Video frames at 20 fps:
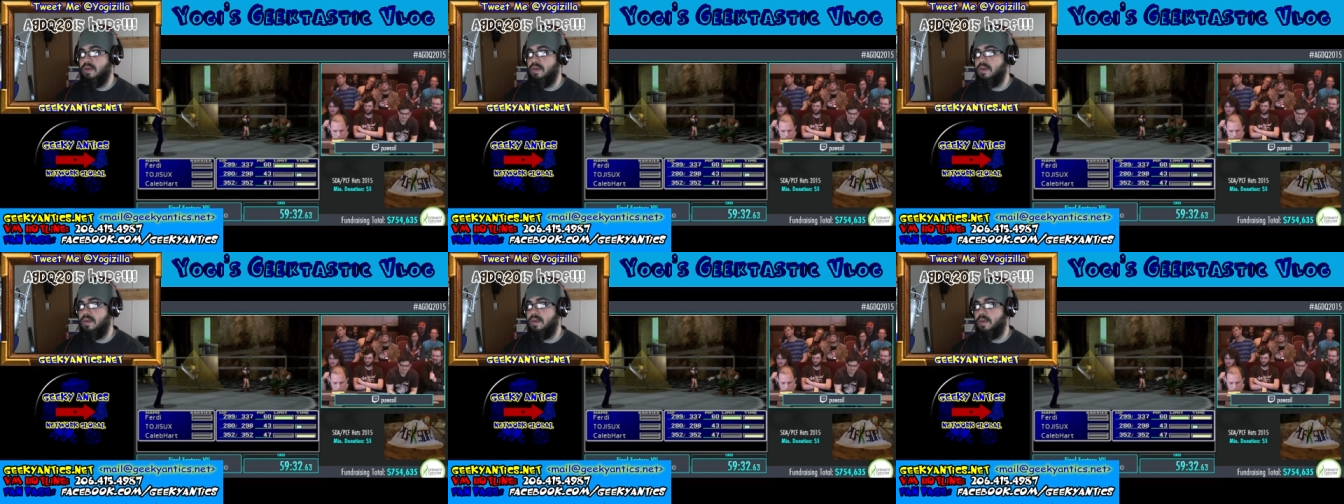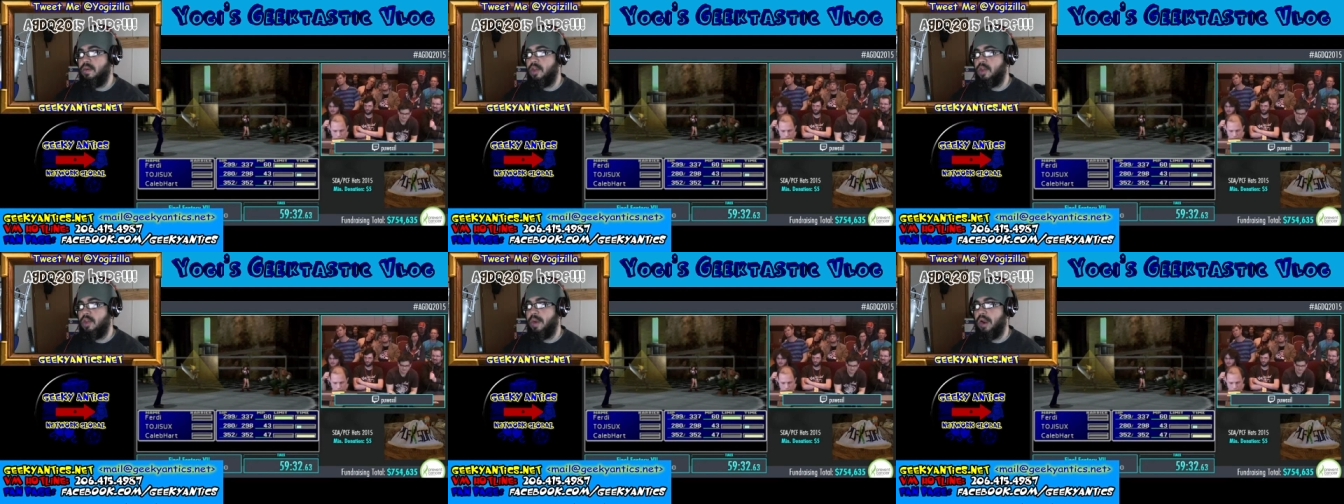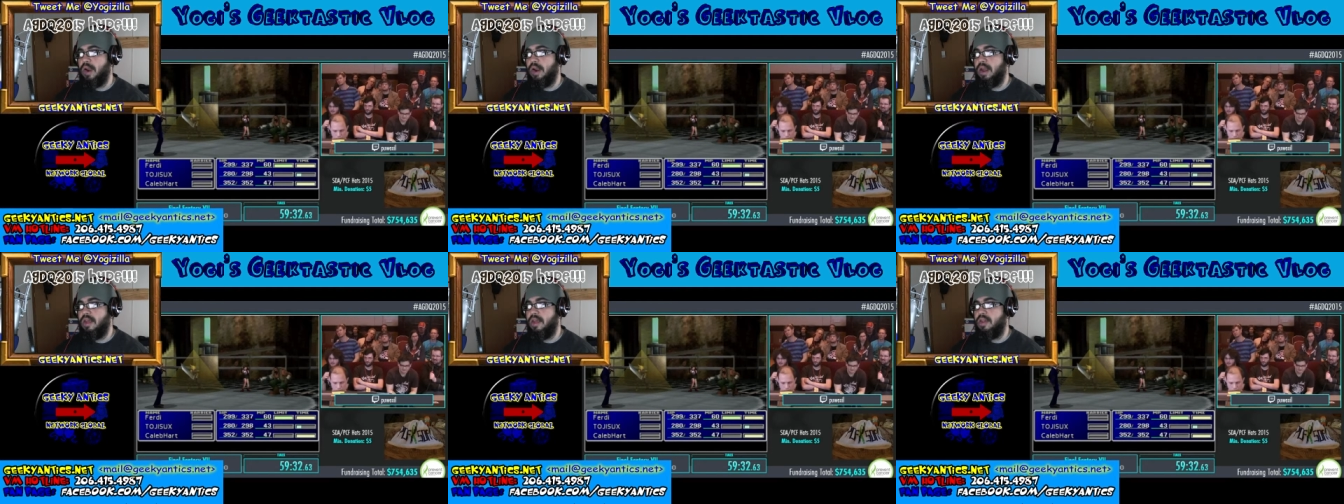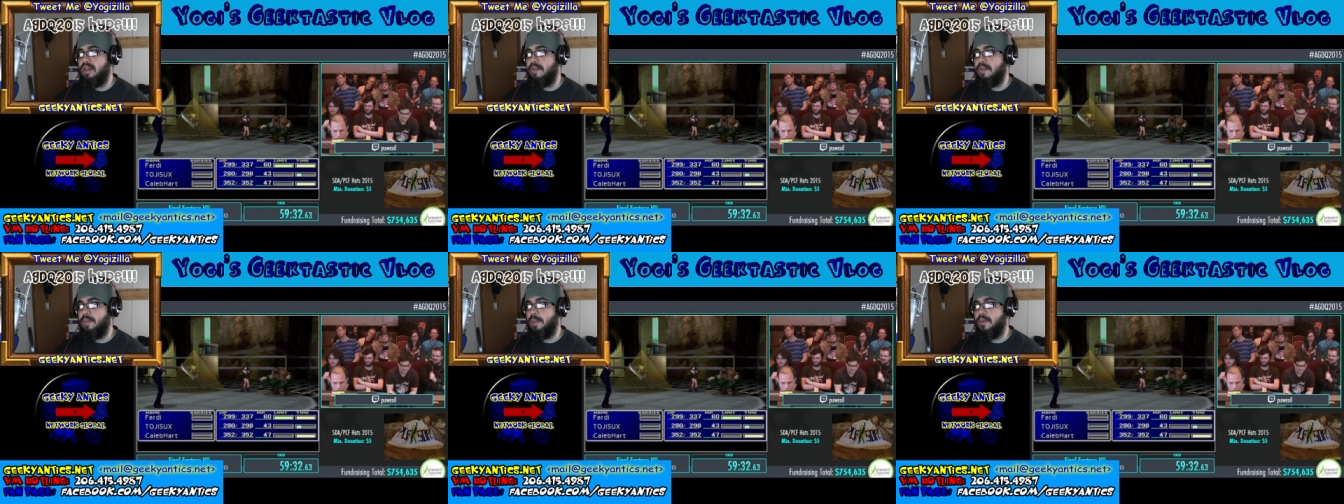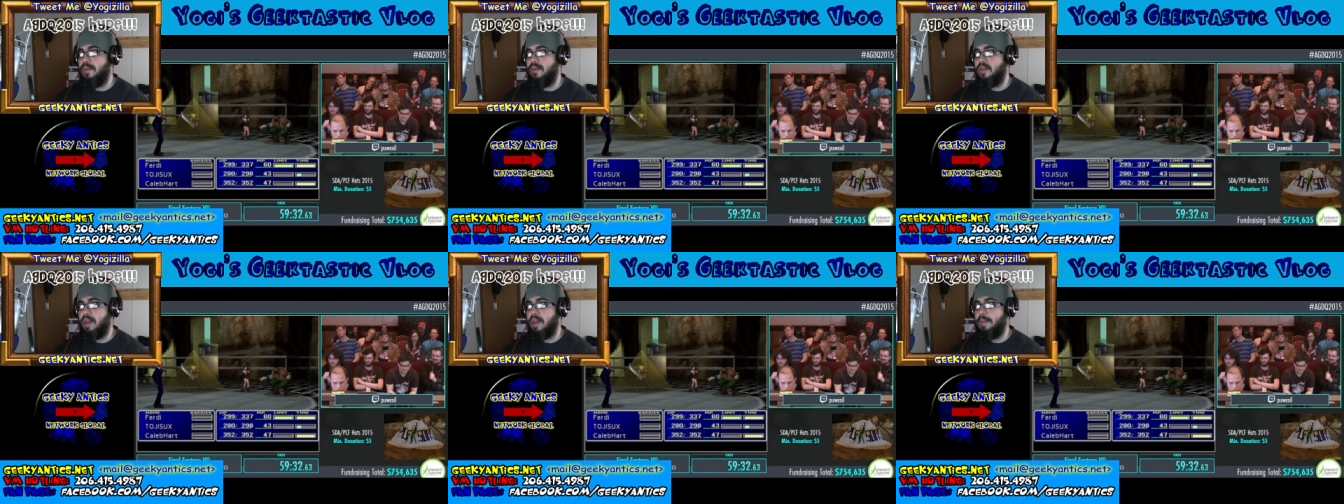which apparently is
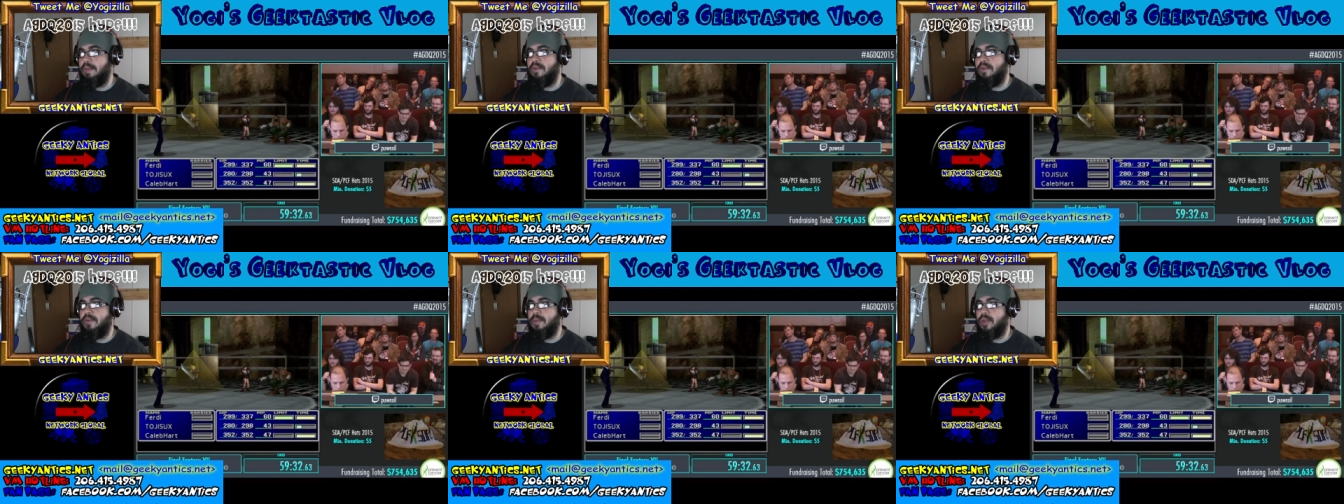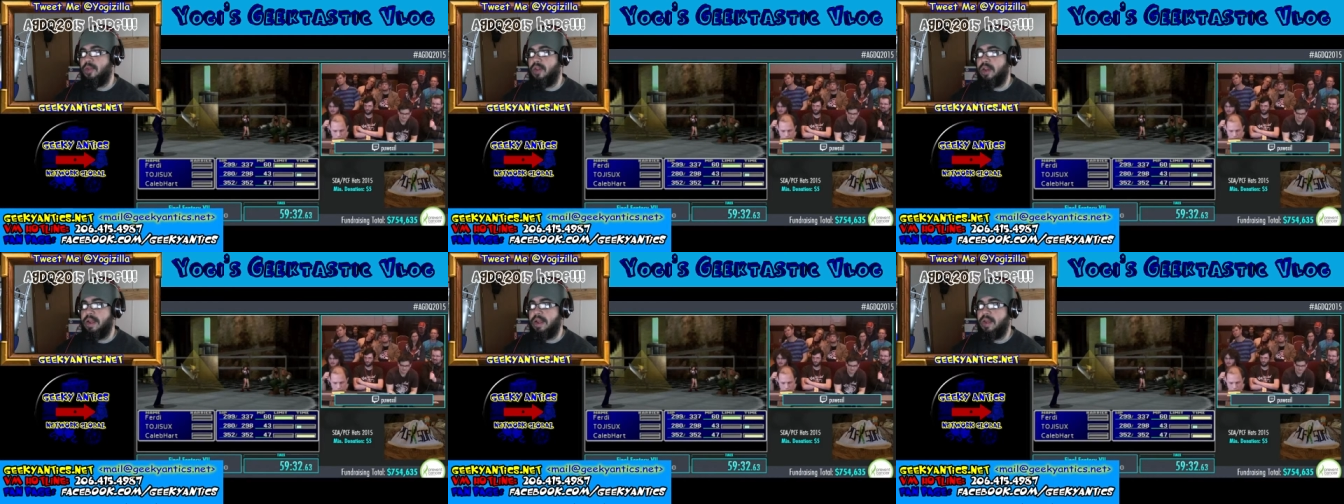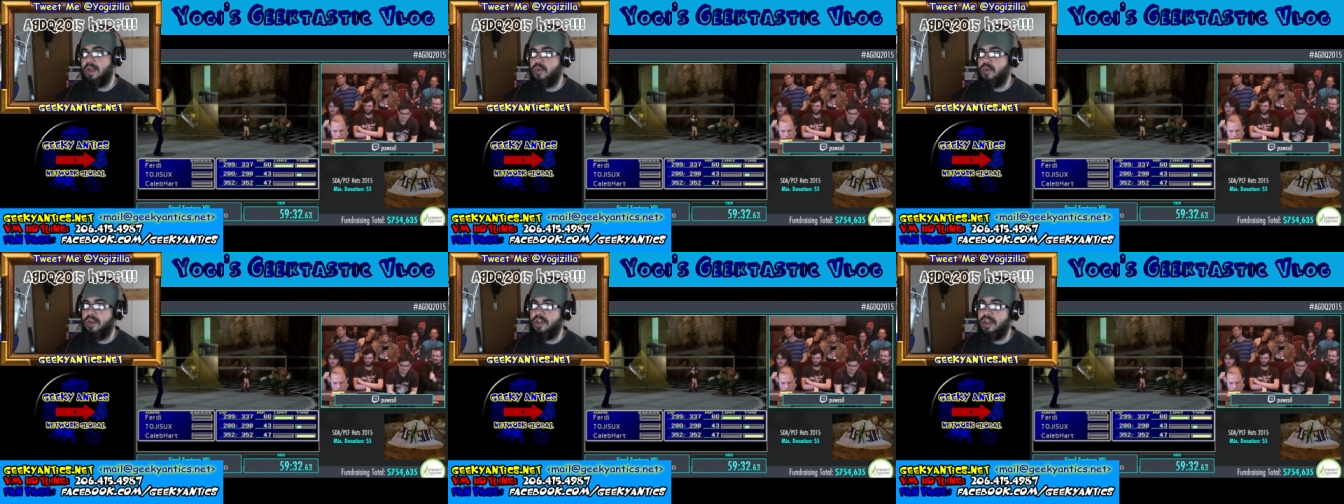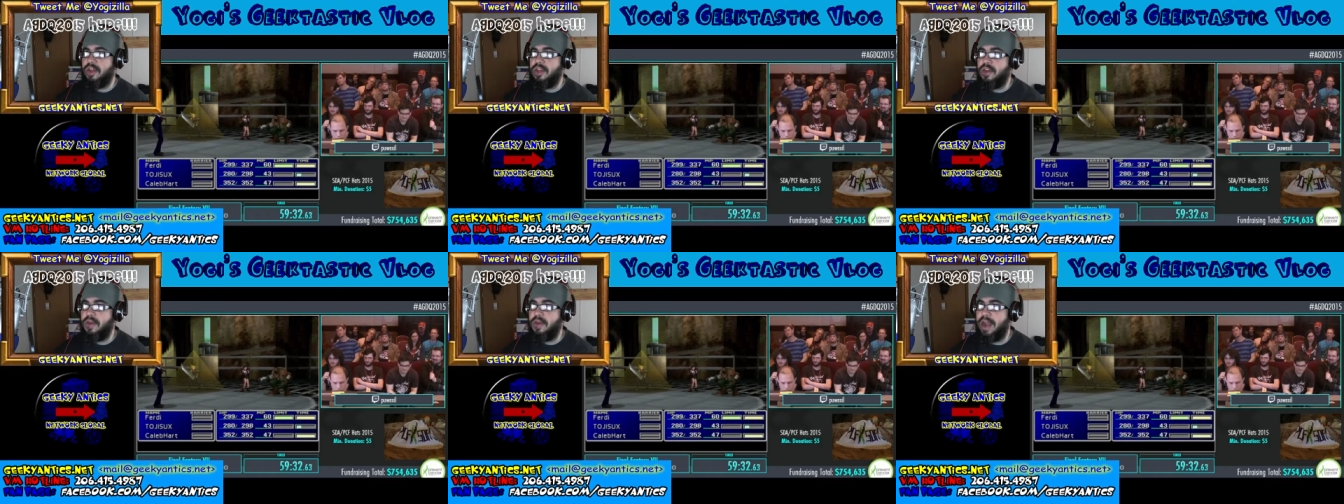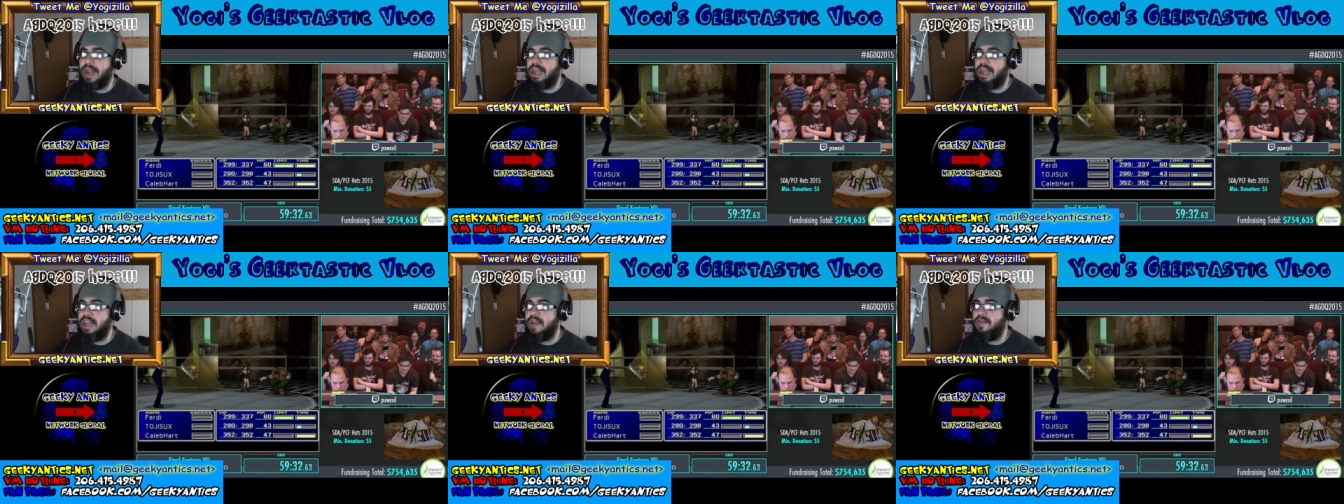separate from Twitch
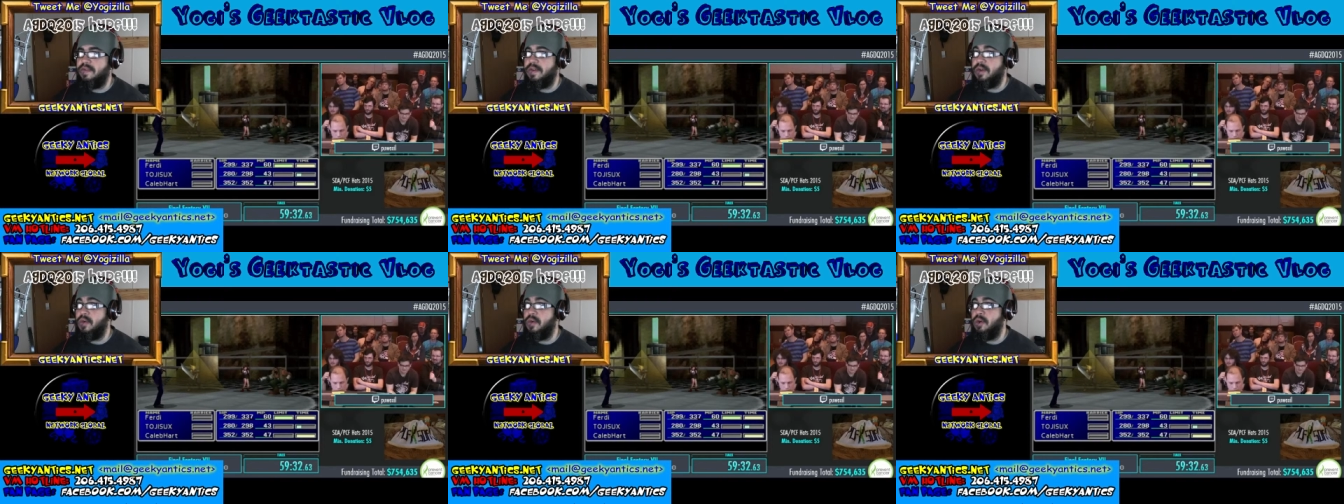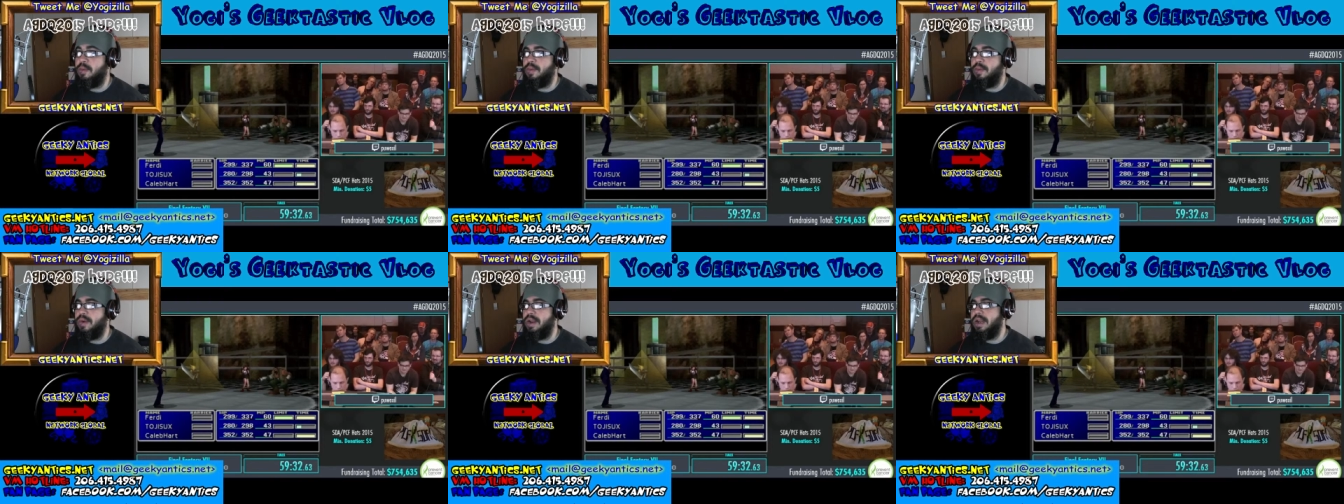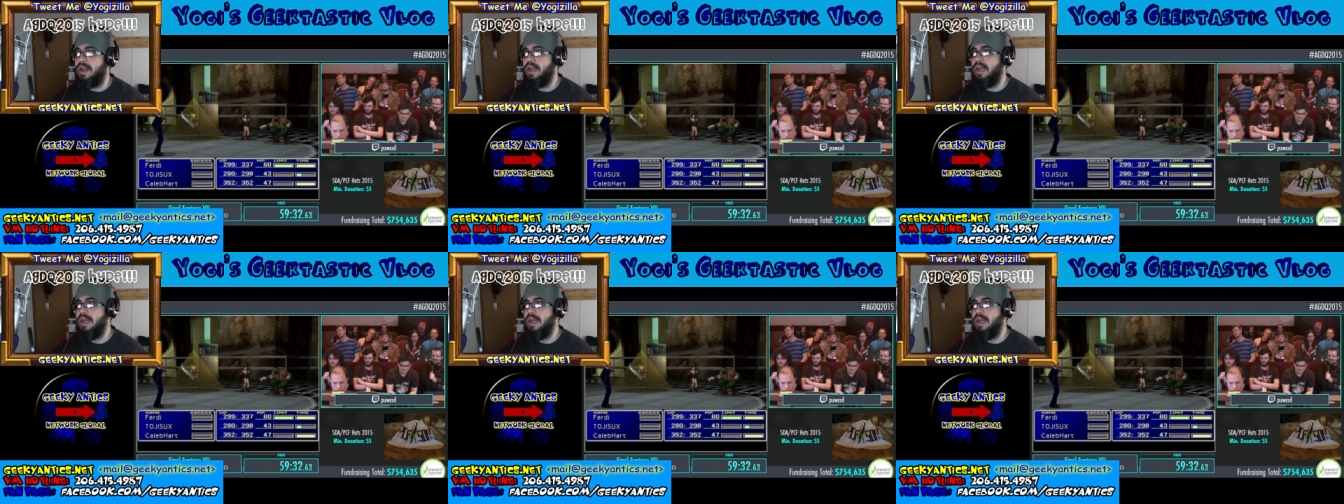Interactive Incorporated,